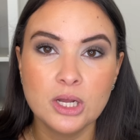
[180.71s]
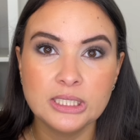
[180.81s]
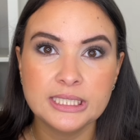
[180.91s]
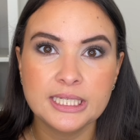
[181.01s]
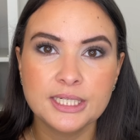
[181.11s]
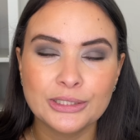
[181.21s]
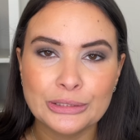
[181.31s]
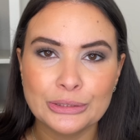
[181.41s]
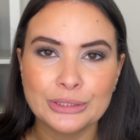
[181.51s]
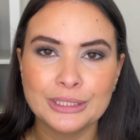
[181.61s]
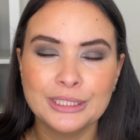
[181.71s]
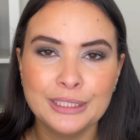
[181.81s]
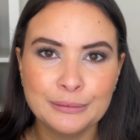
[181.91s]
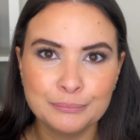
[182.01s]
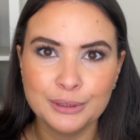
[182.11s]
all need a good
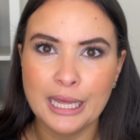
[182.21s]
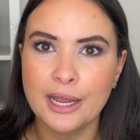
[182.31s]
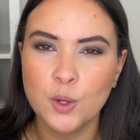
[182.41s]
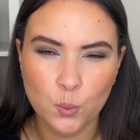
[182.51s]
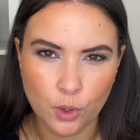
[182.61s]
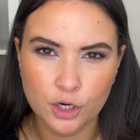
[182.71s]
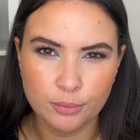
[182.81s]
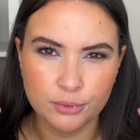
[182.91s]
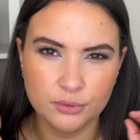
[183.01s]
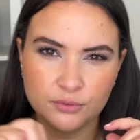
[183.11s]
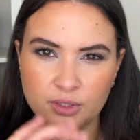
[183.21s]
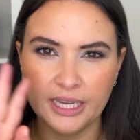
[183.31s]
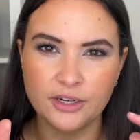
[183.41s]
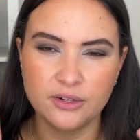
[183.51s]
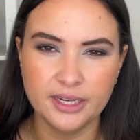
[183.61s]
black waterproof
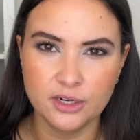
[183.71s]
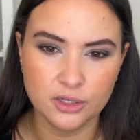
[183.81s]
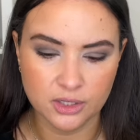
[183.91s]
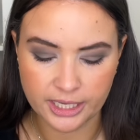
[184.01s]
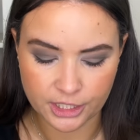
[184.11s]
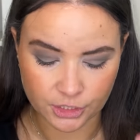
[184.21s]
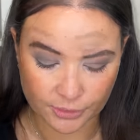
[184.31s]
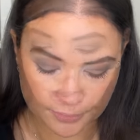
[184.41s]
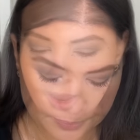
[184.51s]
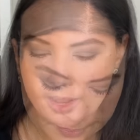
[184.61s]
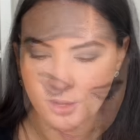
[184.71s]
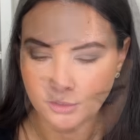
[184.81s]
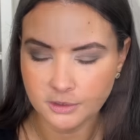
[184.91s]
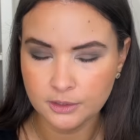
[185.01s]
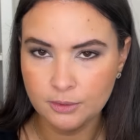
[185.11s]
liner in our collection. I
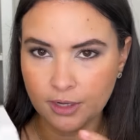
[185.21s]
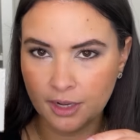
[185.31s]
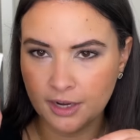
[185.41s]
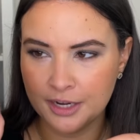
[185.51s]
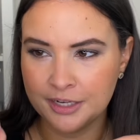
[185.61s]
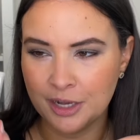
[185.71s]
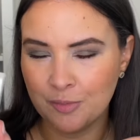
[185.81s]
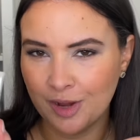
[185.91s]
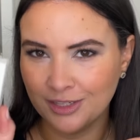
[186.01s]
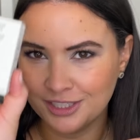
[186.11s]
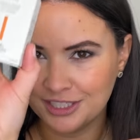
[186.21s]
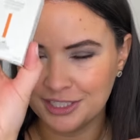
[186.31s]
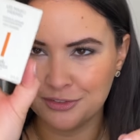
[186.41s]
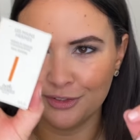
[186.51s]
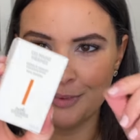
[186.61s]
also got a nail polish
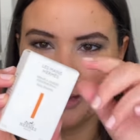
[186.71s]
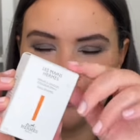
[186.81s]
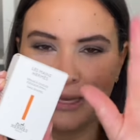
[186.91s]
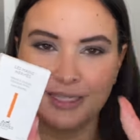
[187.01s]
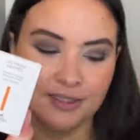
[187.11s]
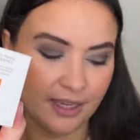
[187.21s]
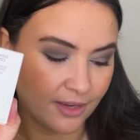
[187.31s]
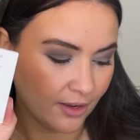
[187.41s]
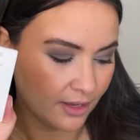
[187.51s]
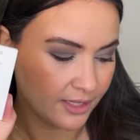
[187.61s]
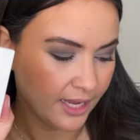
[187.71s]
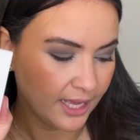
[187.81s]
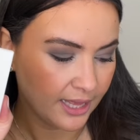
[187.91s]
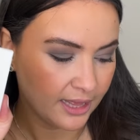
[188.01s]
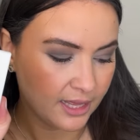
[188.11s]
here from Hermès. I got
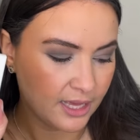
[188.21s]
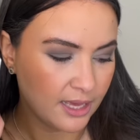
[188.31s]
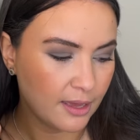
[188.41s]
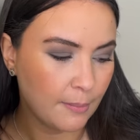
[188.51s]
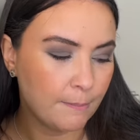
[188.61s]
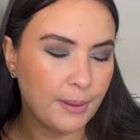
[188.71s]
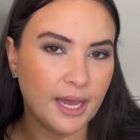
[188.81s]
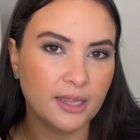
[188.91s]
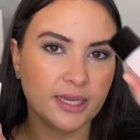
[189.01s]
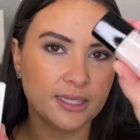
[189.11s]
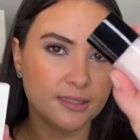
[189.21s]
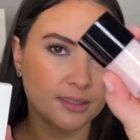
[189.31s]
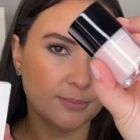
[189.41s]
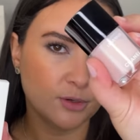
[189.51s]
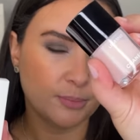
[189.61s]
the ballet
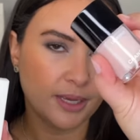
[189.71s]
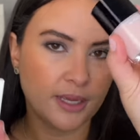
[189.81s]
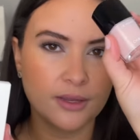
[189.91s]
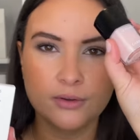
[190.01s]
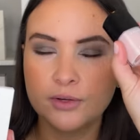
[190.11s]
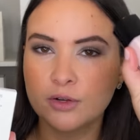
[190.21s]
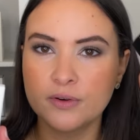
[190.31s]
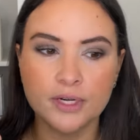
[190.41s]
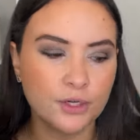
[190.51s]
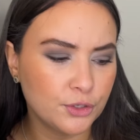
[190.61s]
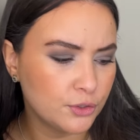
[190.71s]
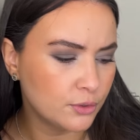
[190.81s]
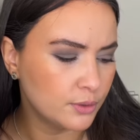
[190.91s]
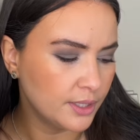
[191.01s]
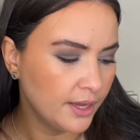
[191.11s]
slipper pink, you know, very
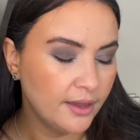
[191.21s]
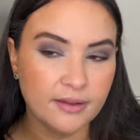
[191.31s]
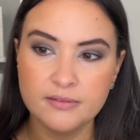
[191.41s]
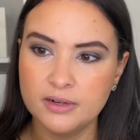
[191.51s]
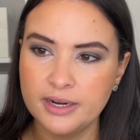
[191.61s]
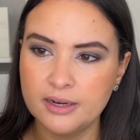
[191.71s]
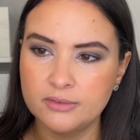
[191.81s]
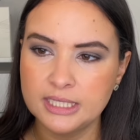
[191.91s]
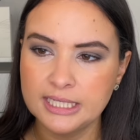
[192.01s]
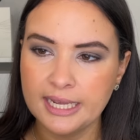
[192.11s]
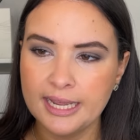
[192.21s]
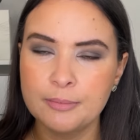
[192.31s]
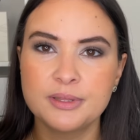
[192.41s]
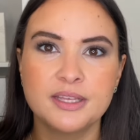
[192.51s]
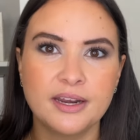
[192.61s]
nude, very
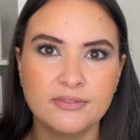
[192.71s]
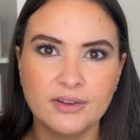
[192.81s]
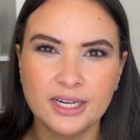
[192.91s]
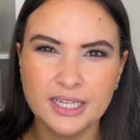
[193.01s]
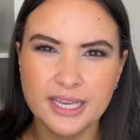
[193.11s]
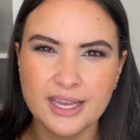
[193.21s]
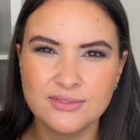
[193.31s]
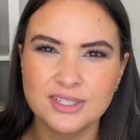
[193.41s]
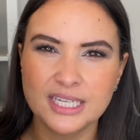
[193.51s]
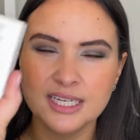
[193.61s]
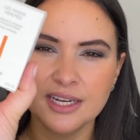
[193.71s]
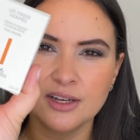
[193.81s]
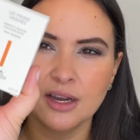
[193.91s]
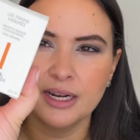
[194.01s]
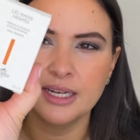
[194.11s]
everyday, but then I finally caved in
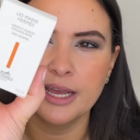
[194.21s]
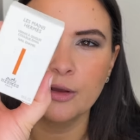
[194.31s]
and got an